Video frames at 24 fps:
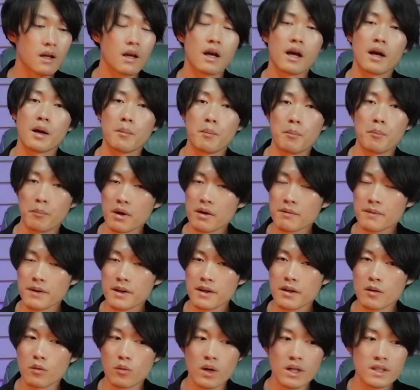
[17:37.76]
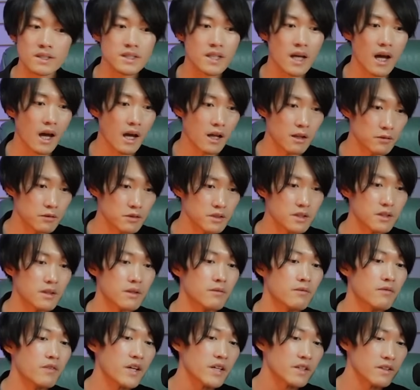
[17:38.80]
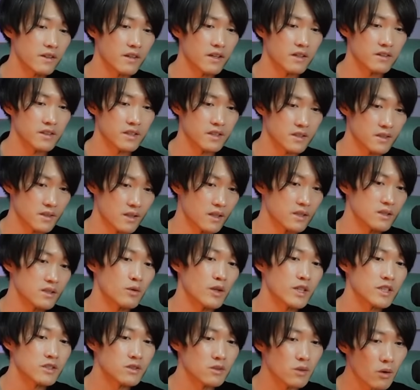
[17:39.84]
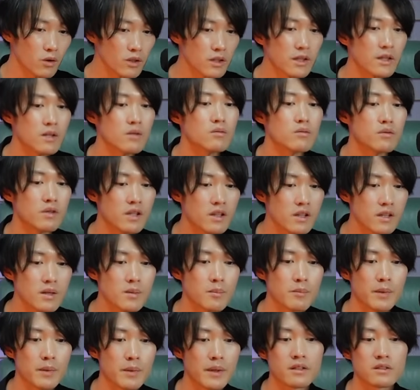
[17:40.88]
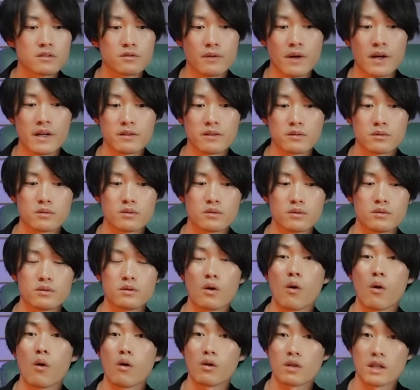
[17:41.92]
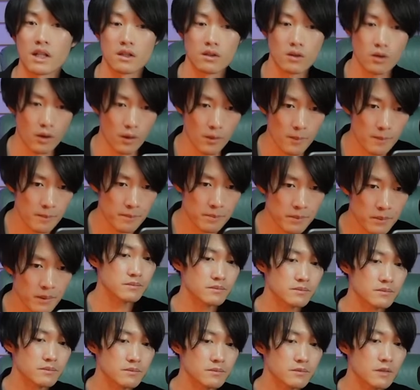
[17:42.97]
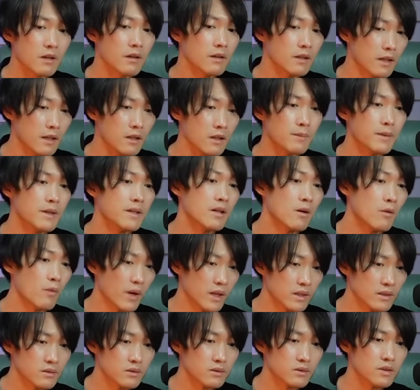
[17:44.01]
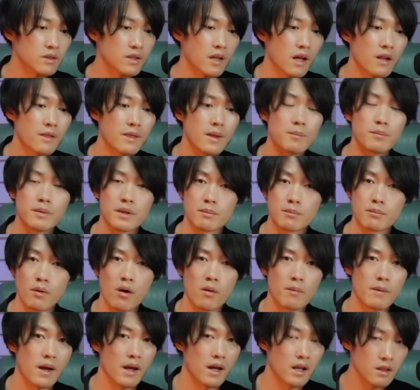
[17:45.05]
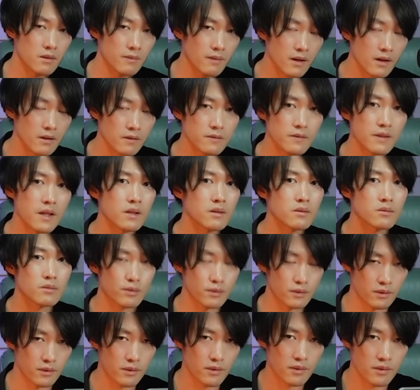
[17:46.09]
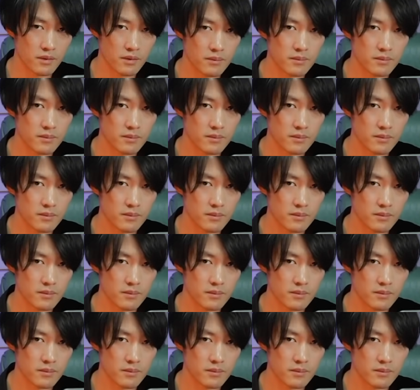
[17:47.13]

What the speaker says: Maybe once Hailudin finally understands what Loki really been trying to do all along, he'll be the one to tell the people of Elbaf the truth.